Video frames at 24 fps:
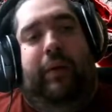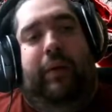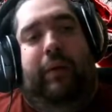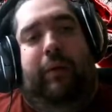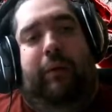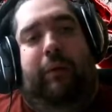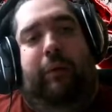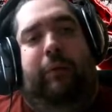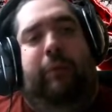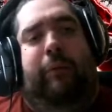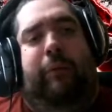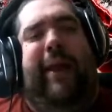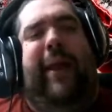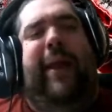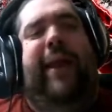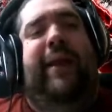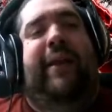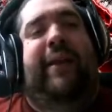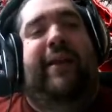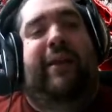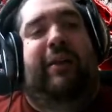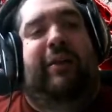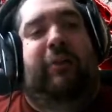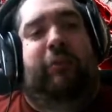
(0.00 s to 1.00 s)

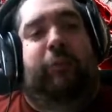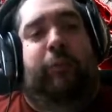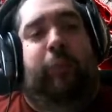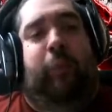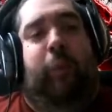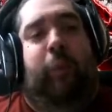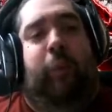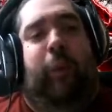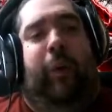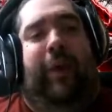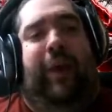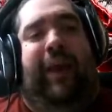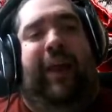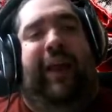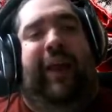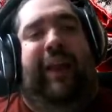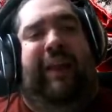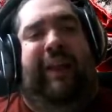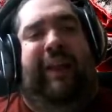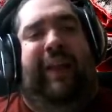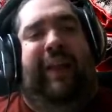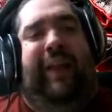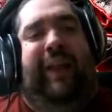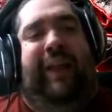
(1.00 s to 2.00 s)
Raiden is more
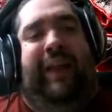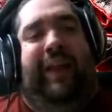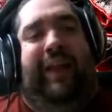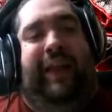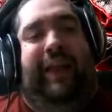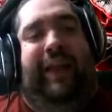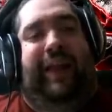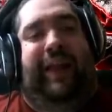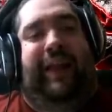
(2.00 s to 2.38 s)
like the,